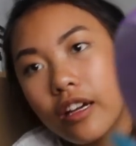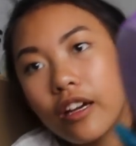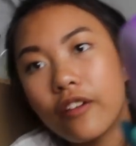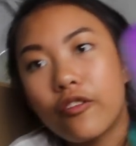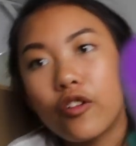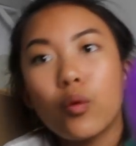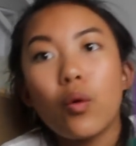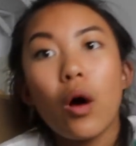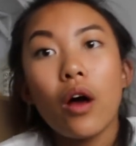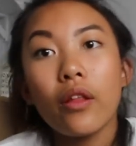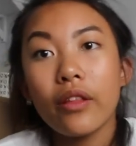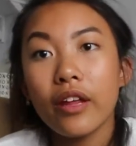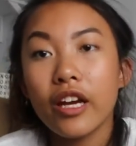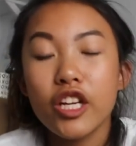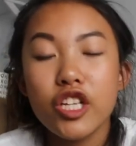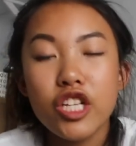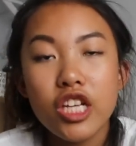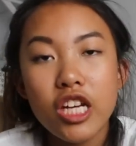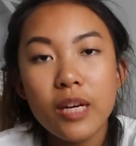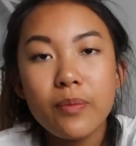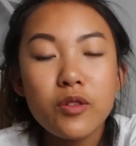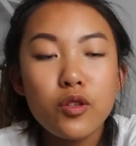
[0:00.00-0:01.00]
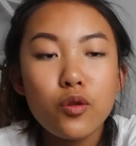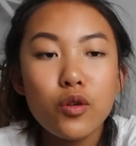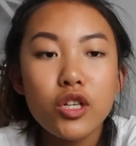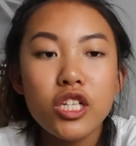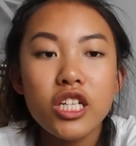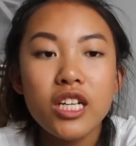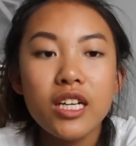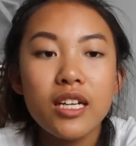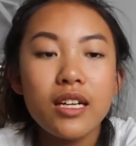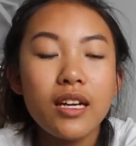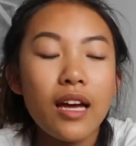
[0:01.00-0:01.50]
if you want like a cheap
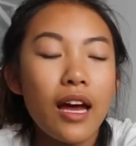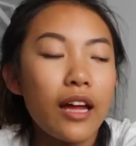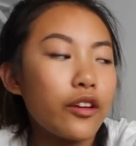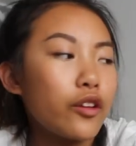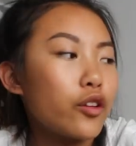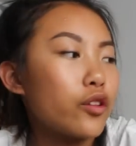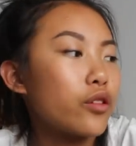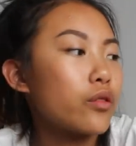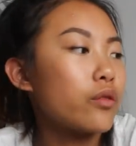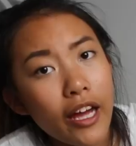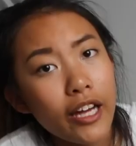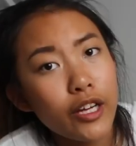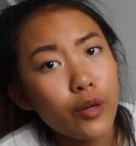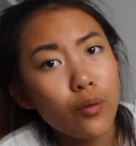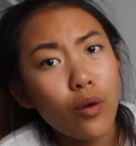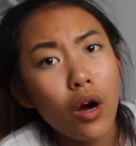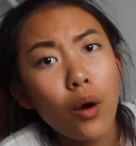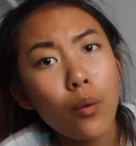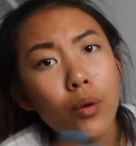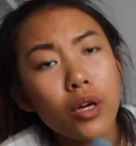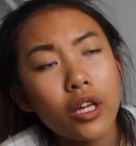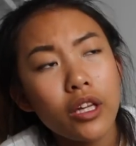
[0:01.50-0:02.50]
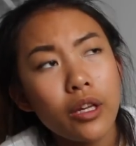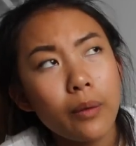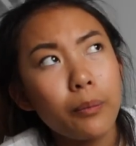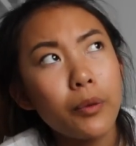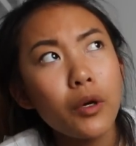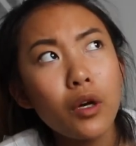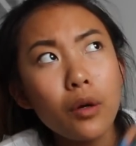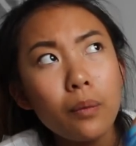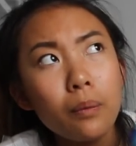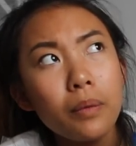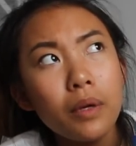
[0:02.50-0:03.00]
squishy and you want one of the
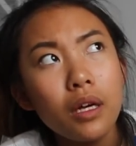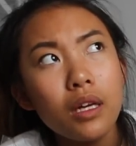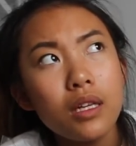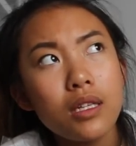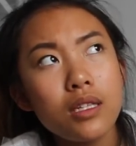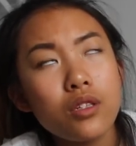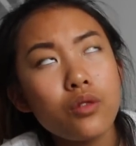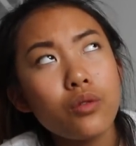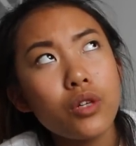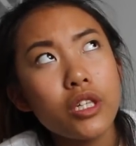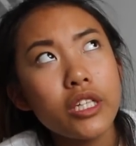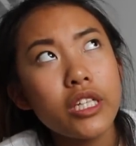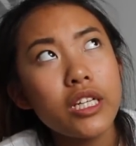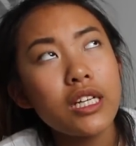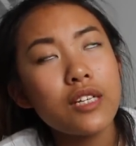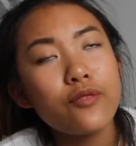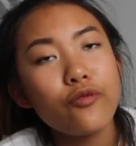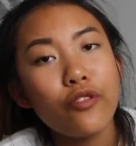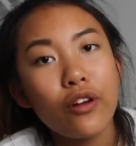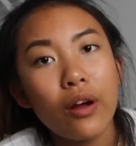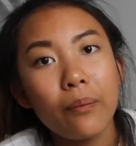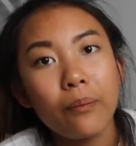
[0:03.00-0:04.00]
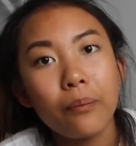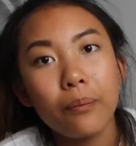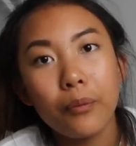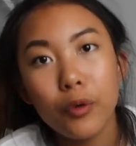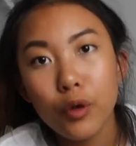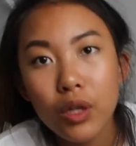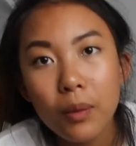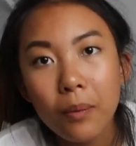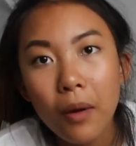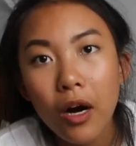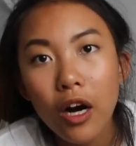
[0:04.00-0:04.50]
poop squishies from
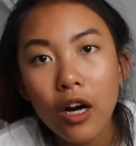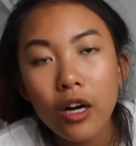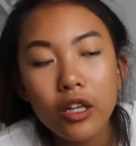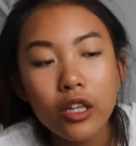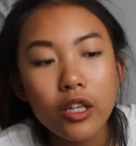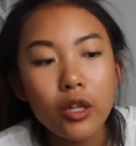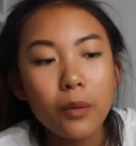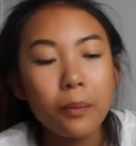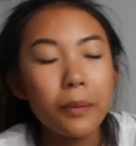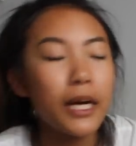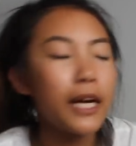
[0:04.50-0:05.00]
Punimaru,